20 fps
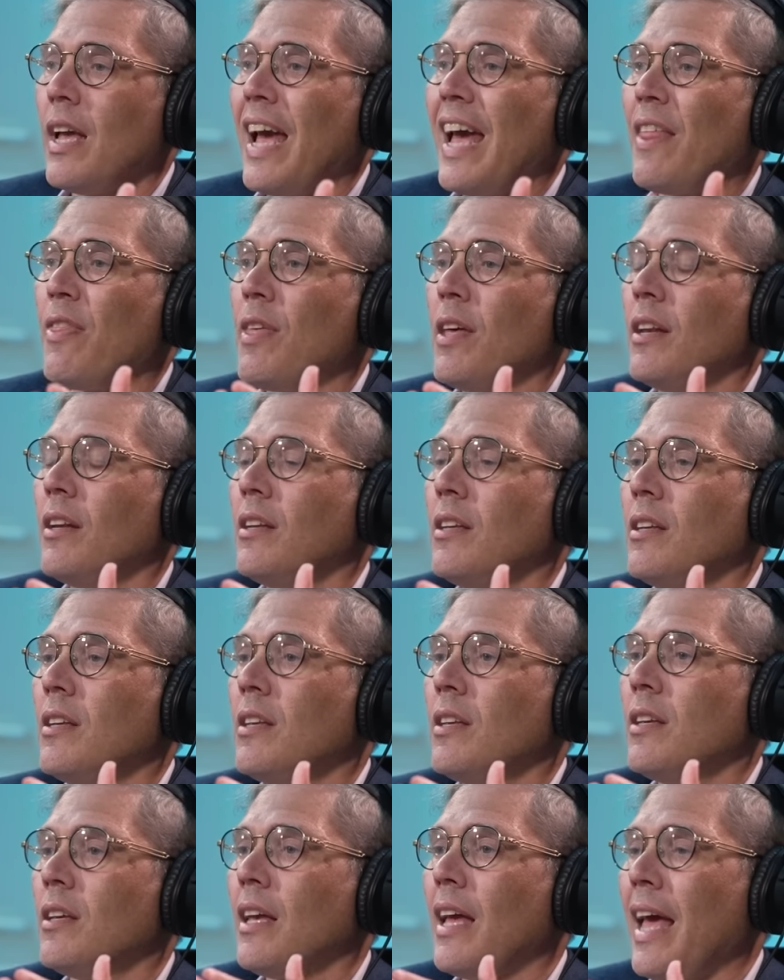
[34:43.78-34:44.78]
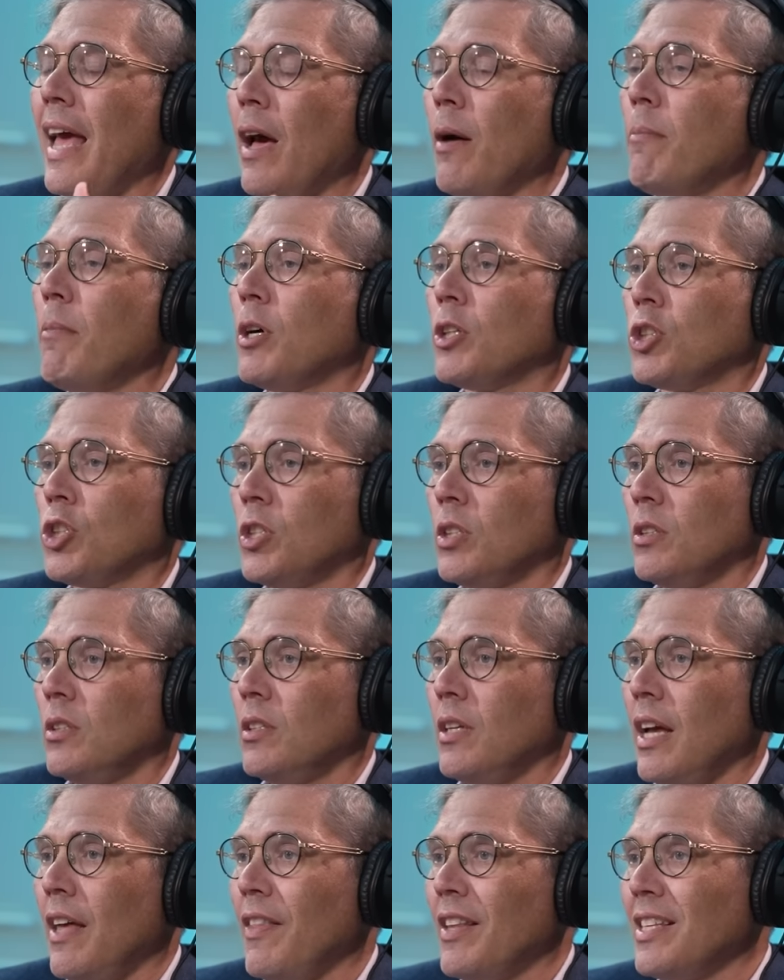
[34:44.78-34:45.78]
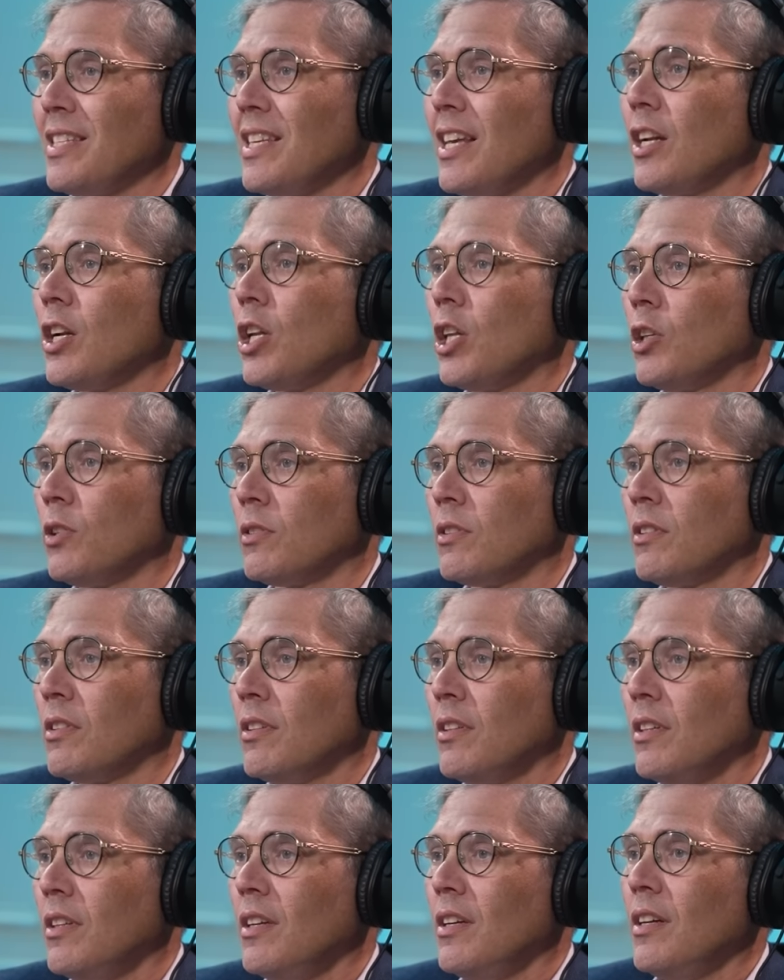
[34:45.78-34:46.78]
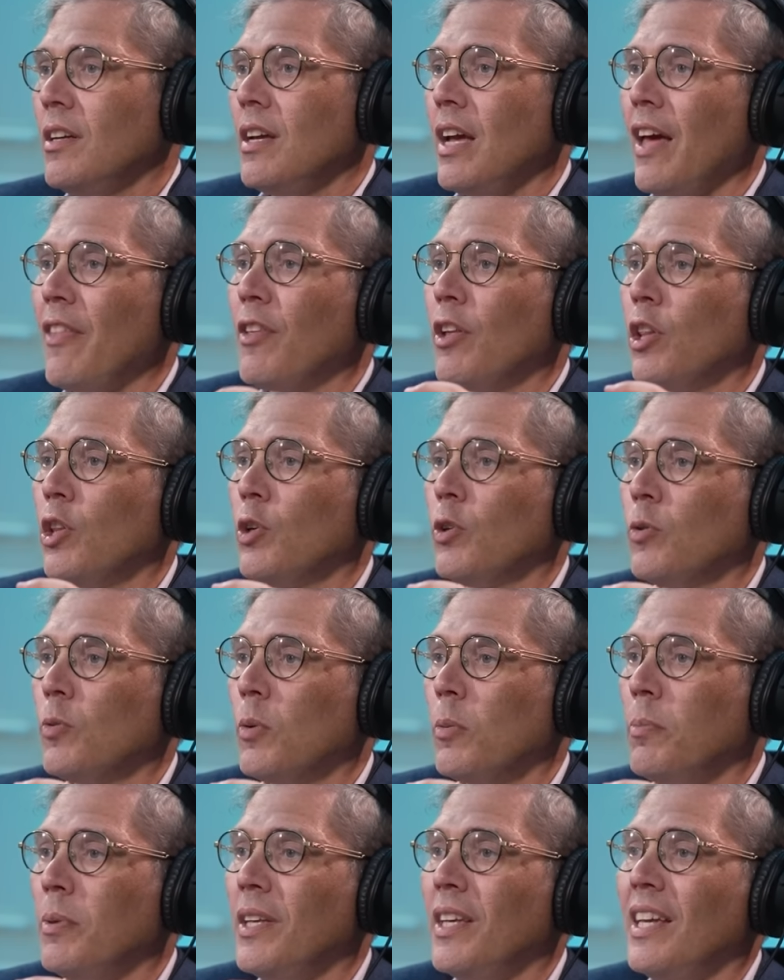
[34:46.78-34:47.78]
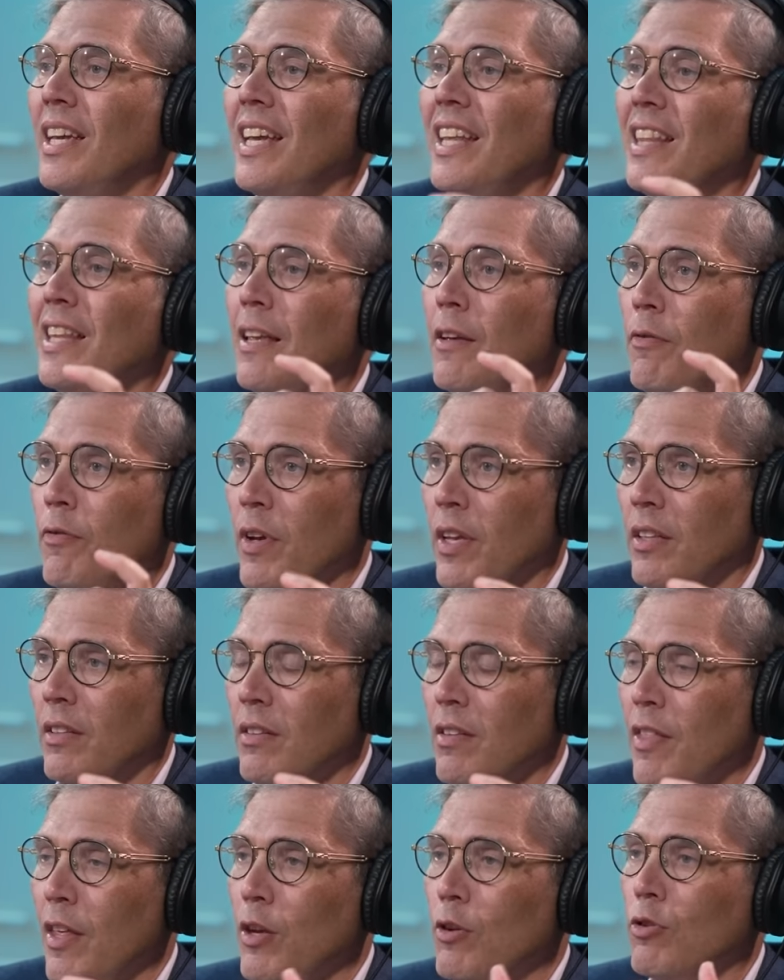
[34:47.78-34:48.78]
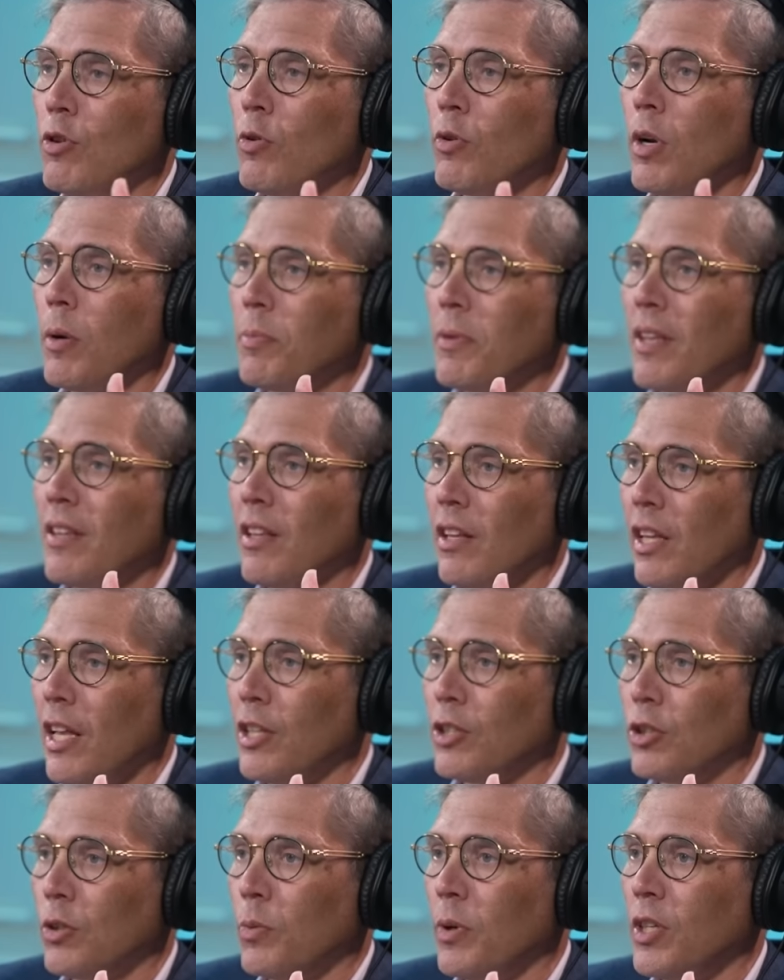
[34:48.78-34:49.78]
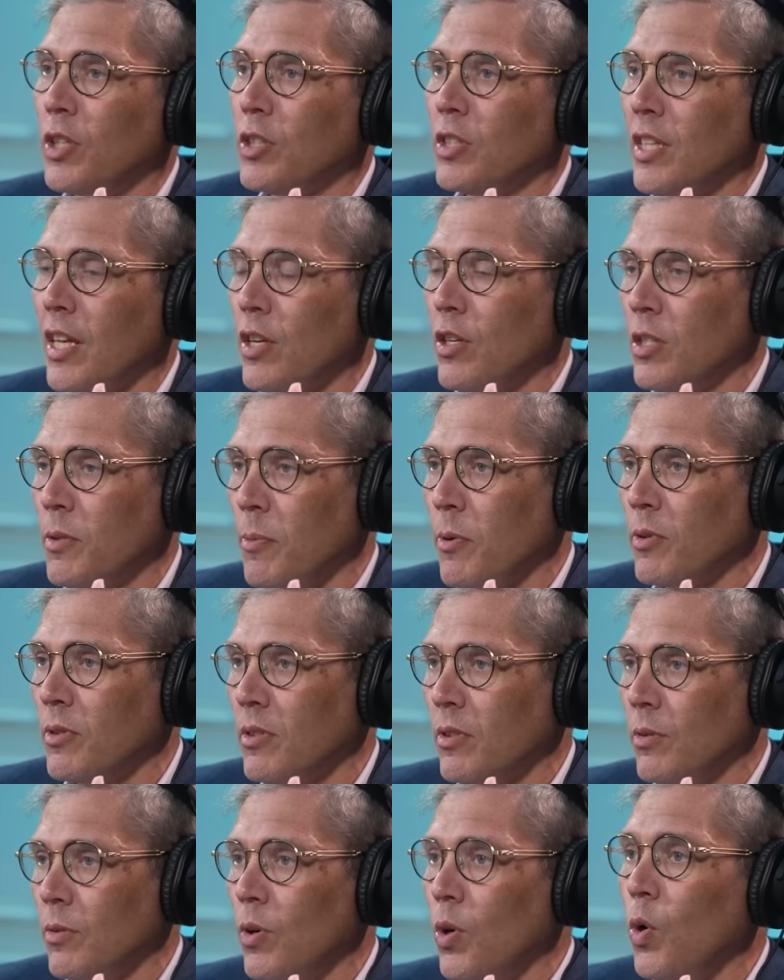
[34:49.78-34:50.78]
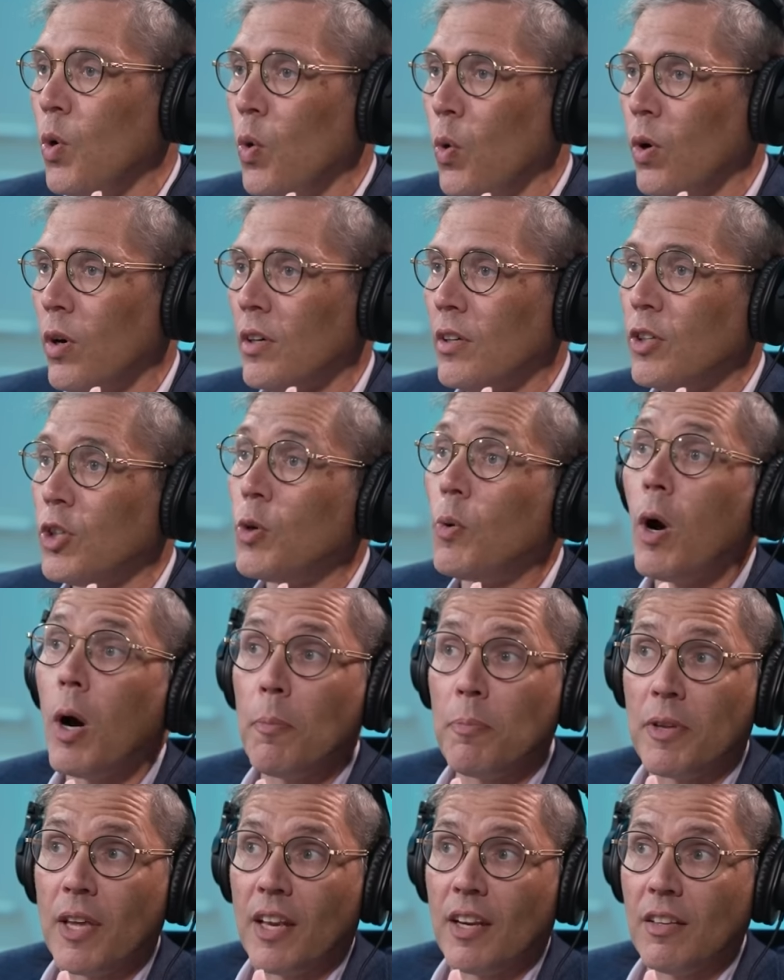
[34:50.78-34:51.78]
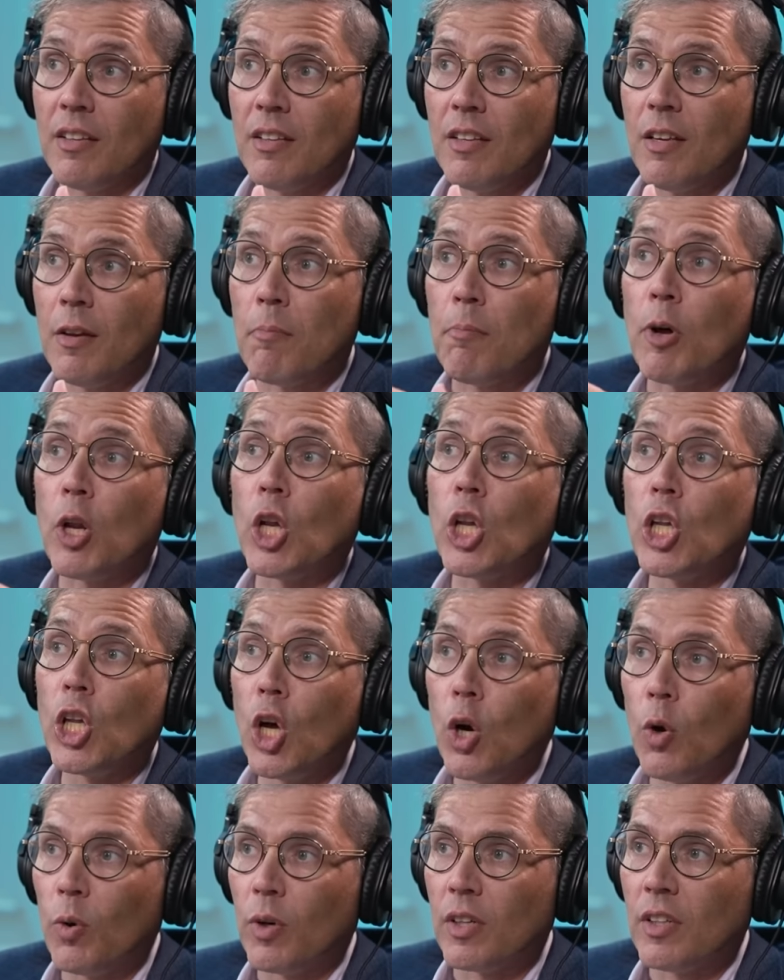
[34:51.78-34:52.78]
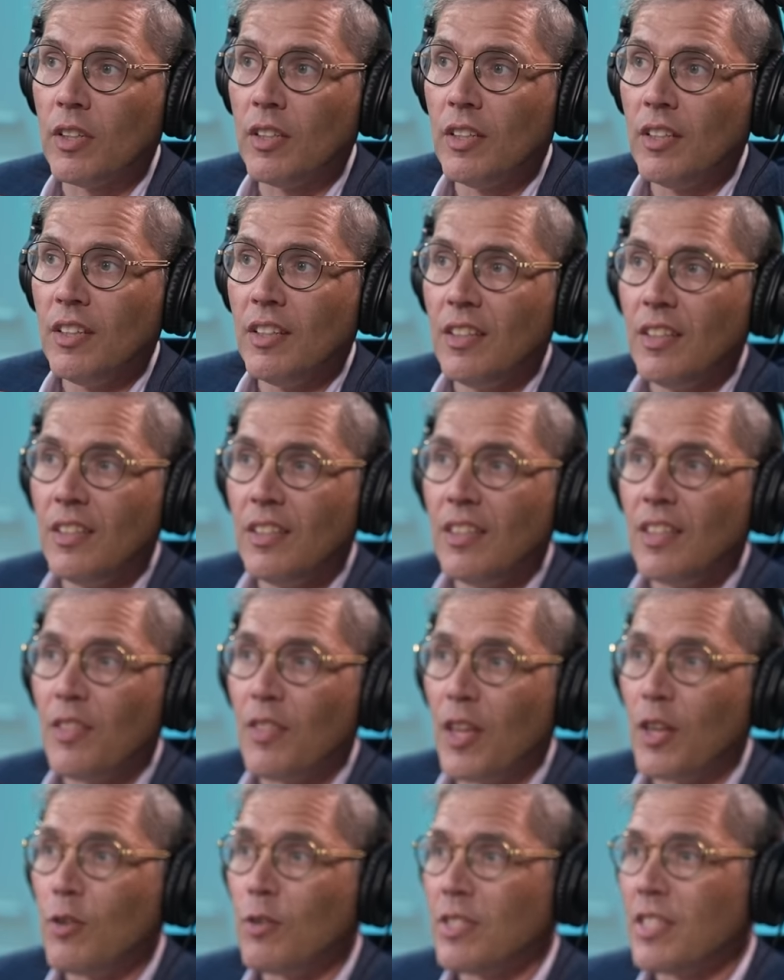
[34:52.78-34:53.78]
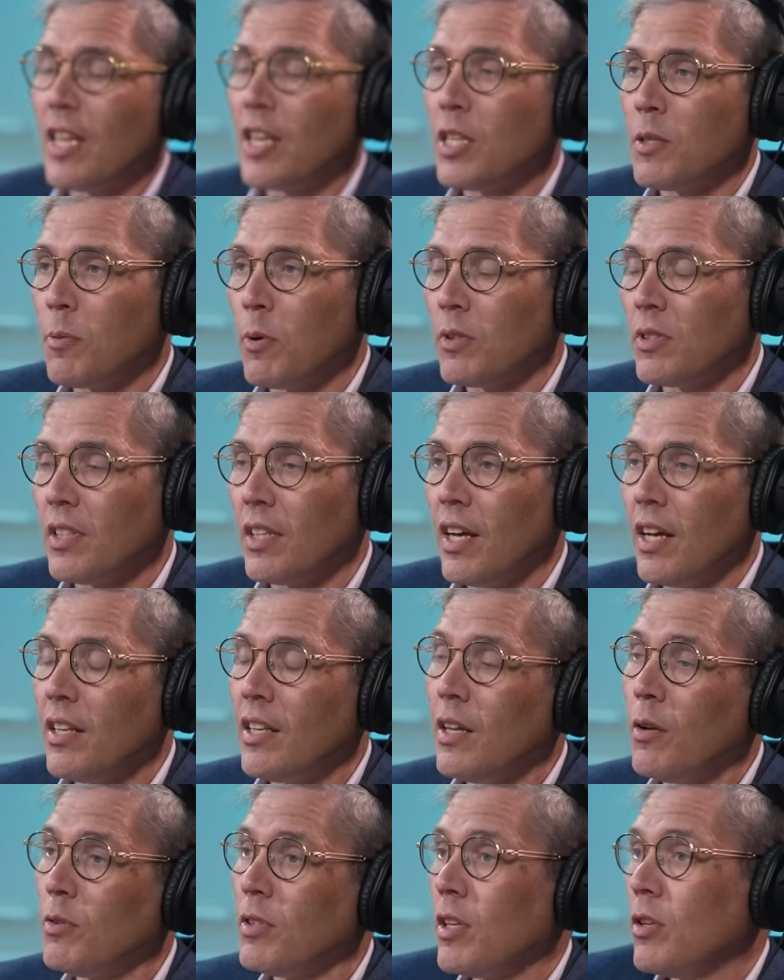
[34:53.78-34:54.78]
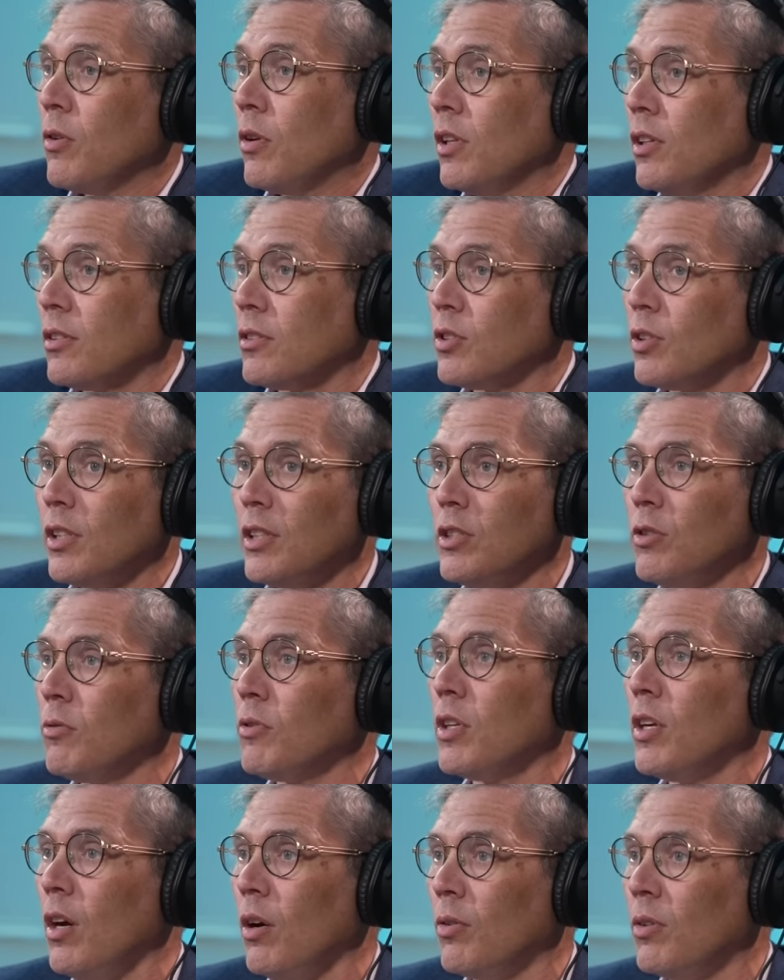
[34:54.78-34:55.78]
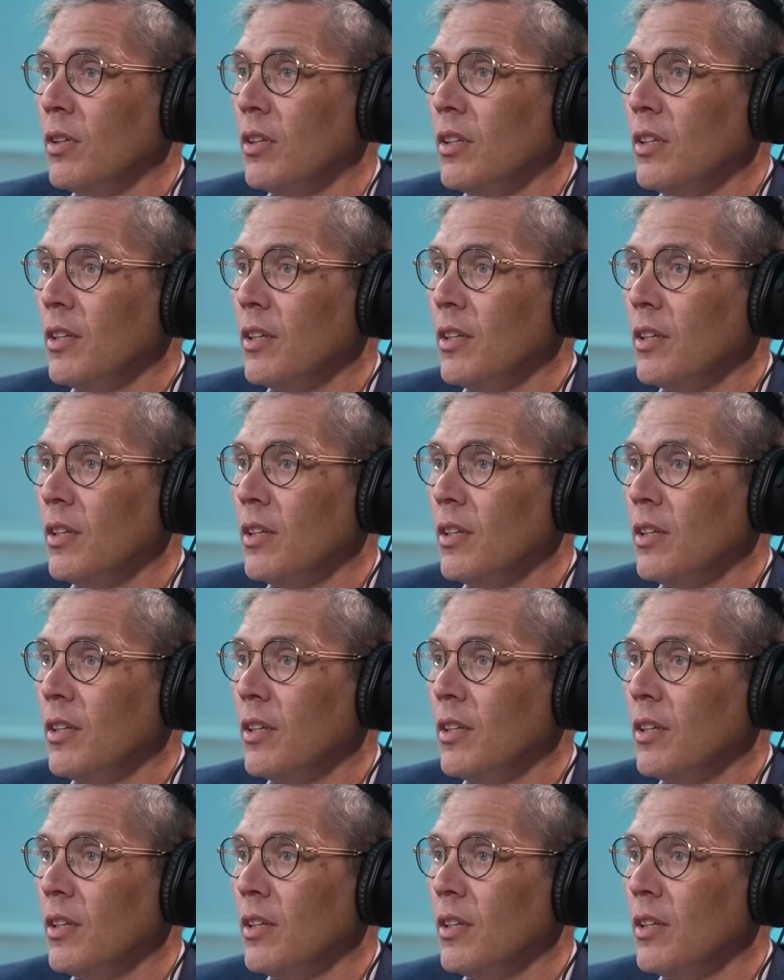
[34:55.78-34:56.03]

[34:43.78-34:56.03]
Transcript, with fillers: And then how much? And then set an alert. And the alert will be in the event that you don't update the ledger when you say you're supposed to, or you update it but lower than you said you're supposed to get, it'll send you an alert. So at least you're in the know.